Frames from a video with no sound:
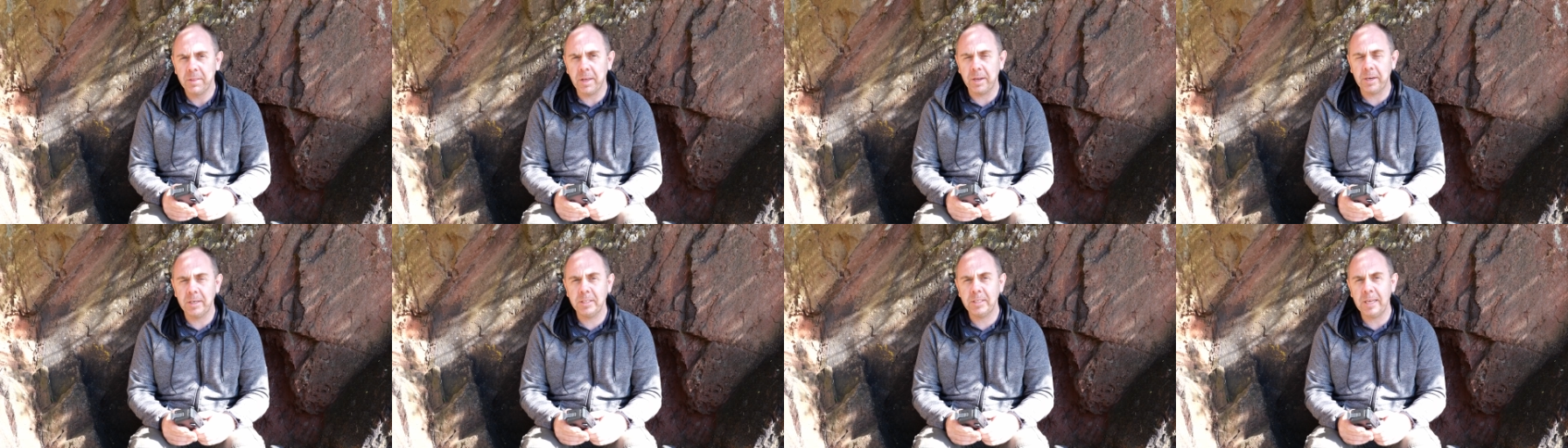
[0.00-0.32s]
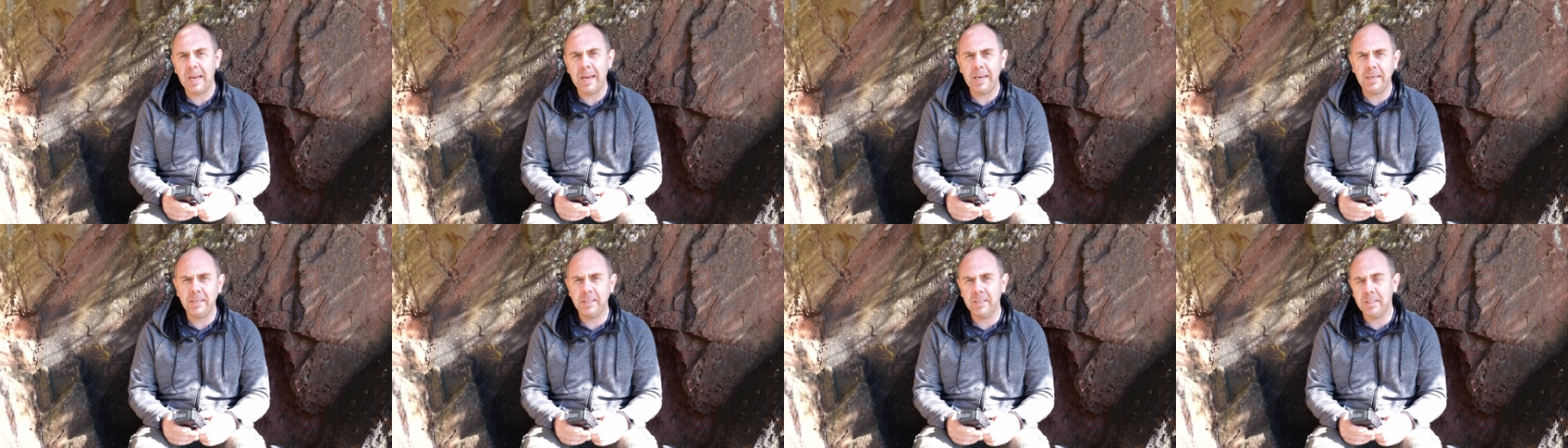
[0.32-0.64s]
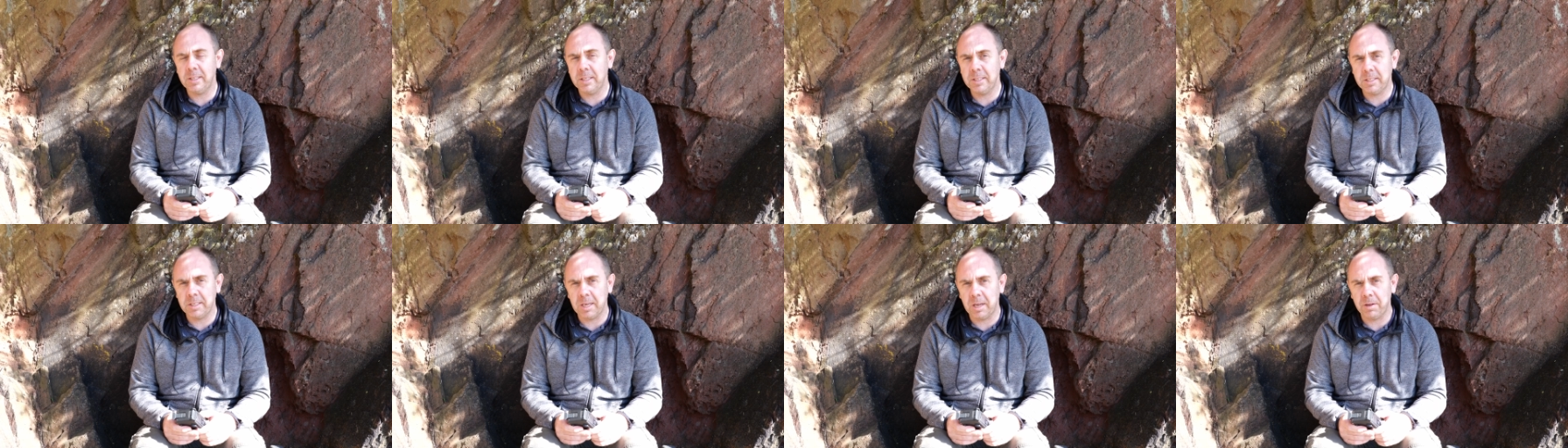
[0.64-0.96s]
that has
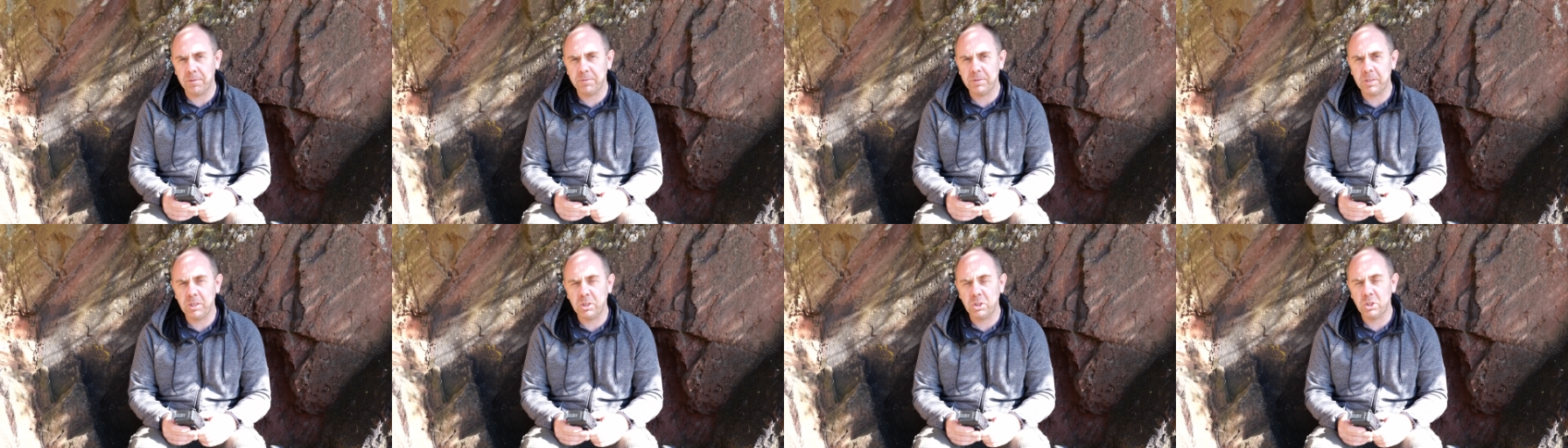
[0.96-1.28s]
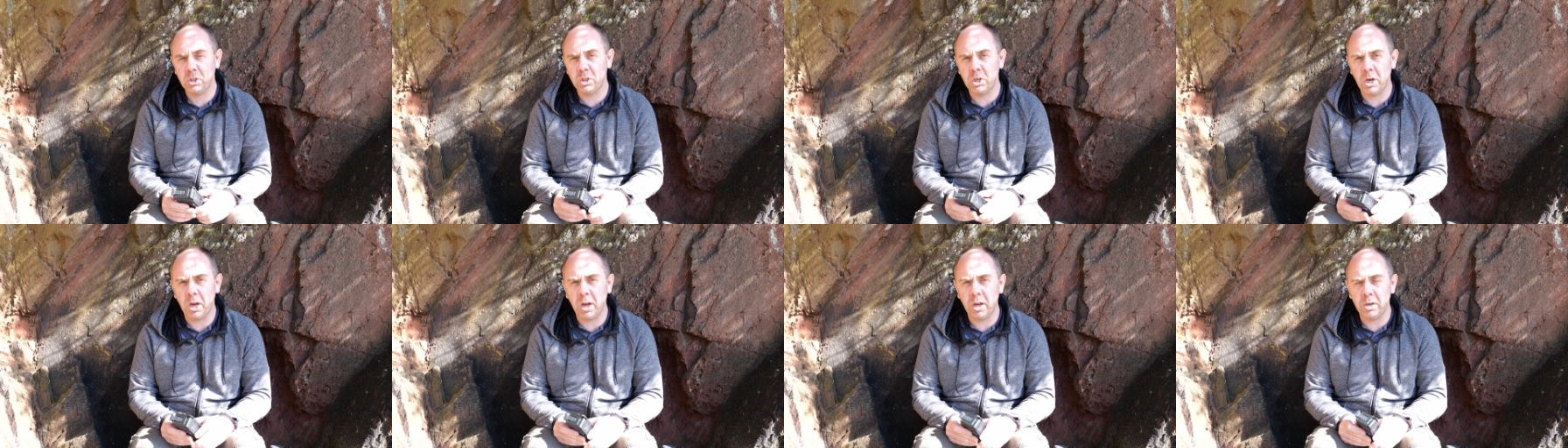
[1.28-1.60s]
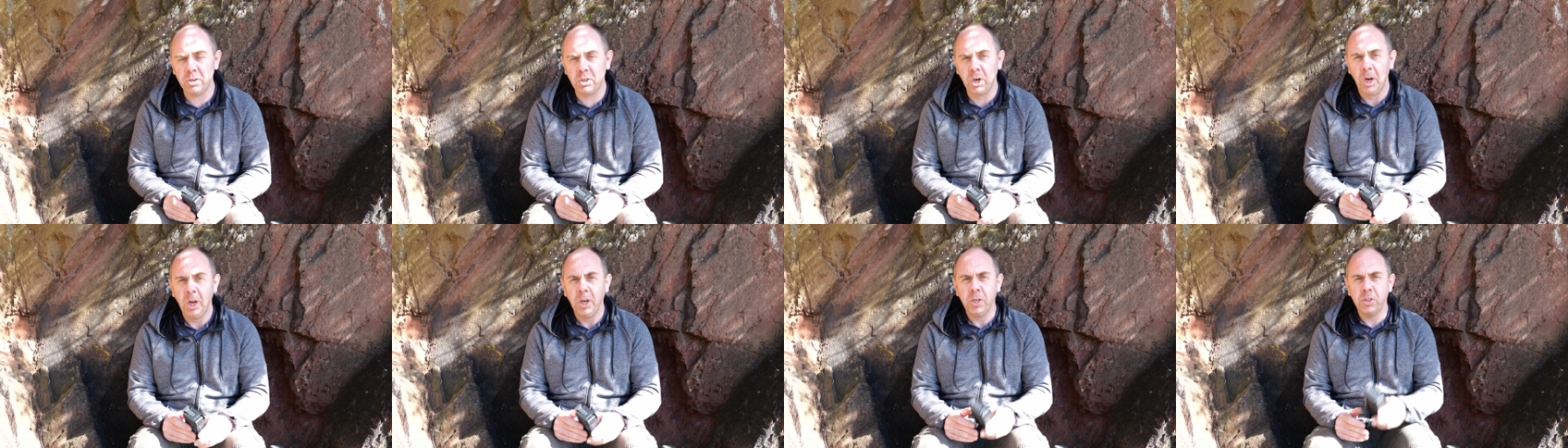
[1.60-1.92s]
entered the
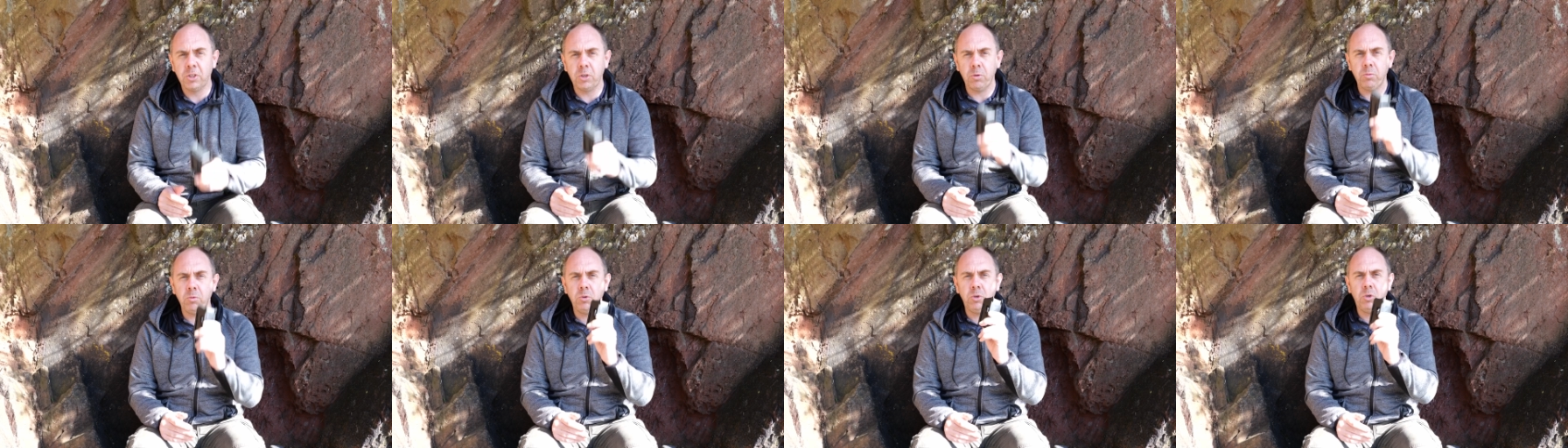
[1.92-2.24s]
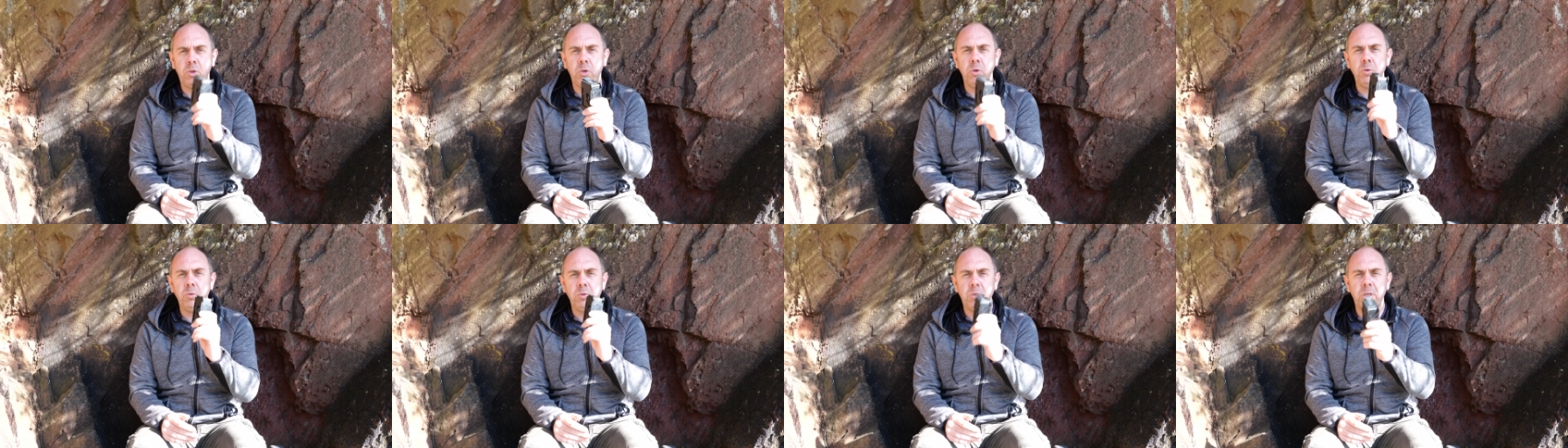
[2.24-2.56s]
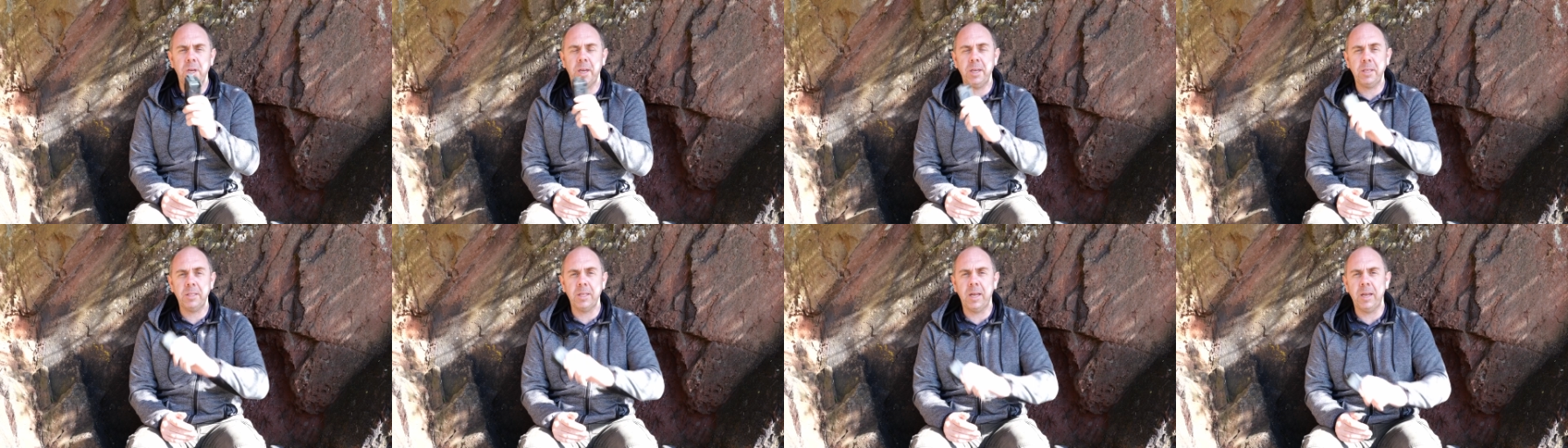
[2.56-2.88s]
self-discharge, so do
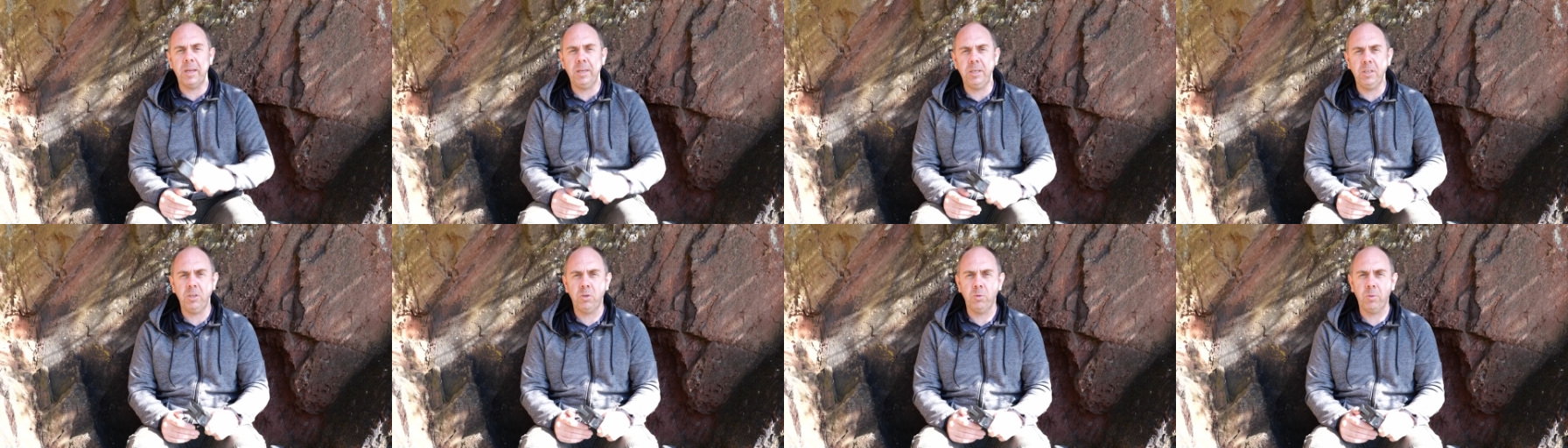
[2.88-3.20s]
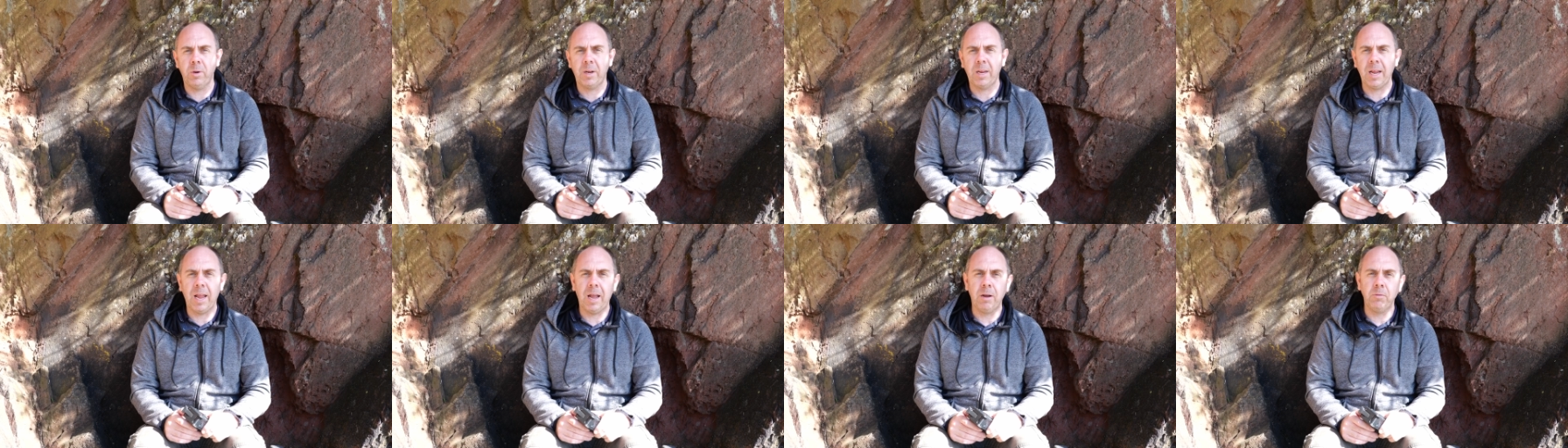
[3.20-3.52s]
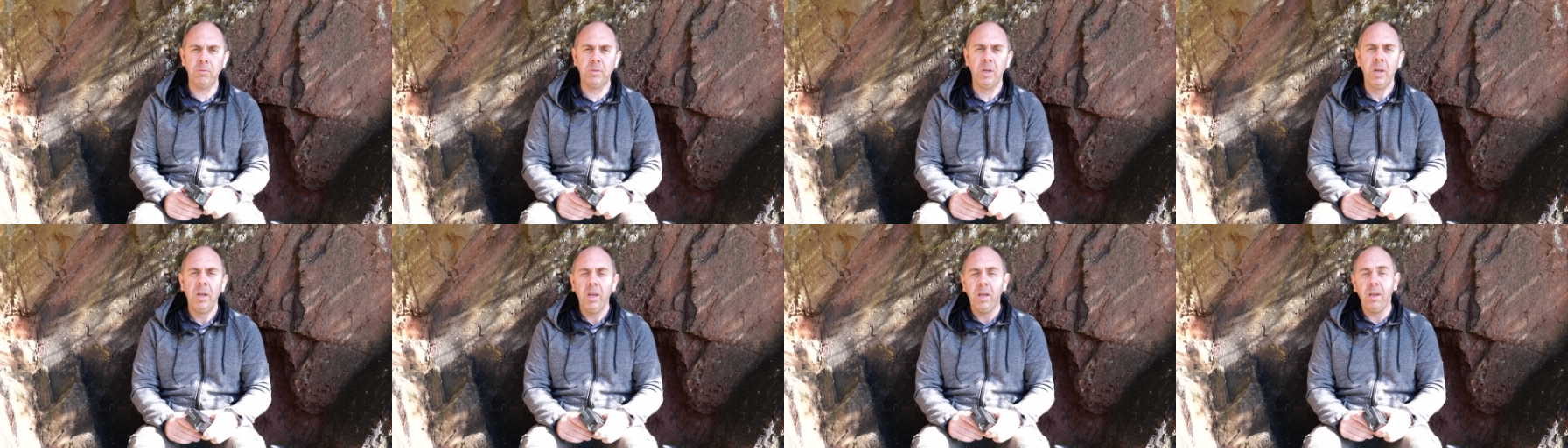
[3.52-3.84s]
take that into
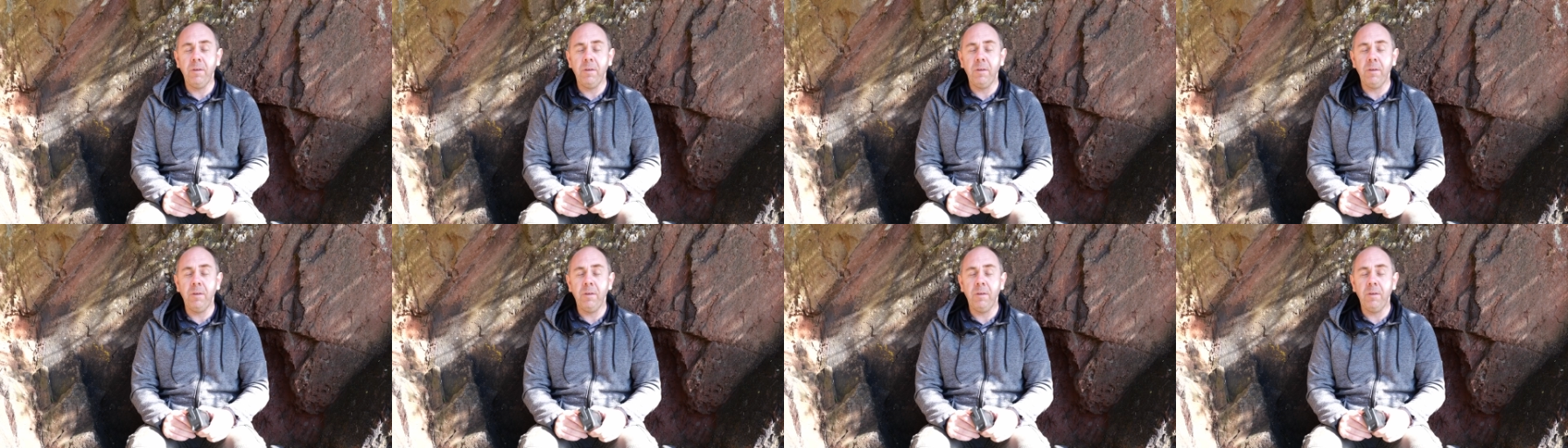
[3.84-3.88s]
account.